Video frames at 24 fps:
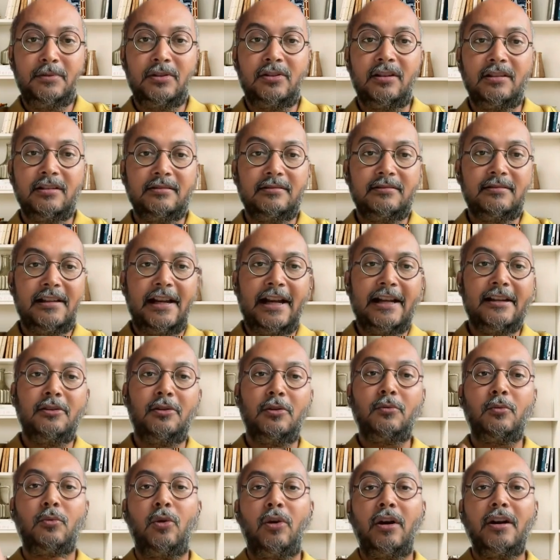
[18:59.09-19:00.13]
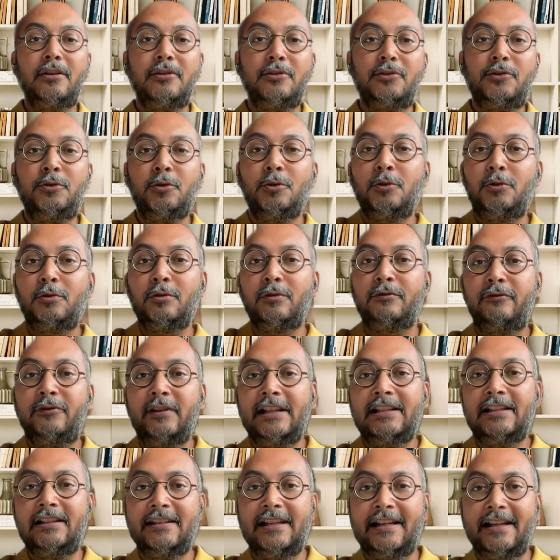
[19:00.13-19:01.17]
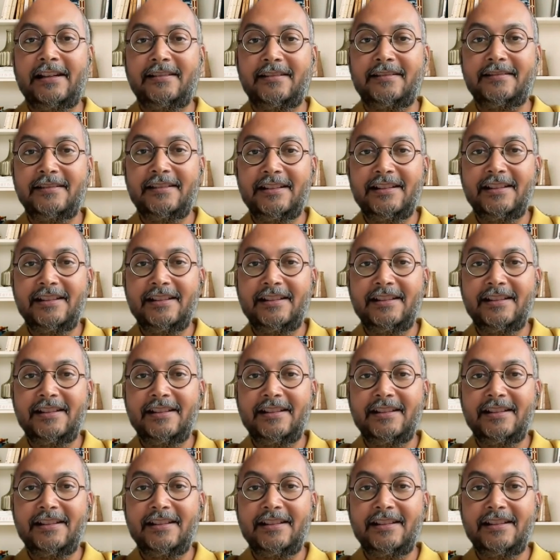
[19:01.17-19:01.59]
Because I don't want you to feel that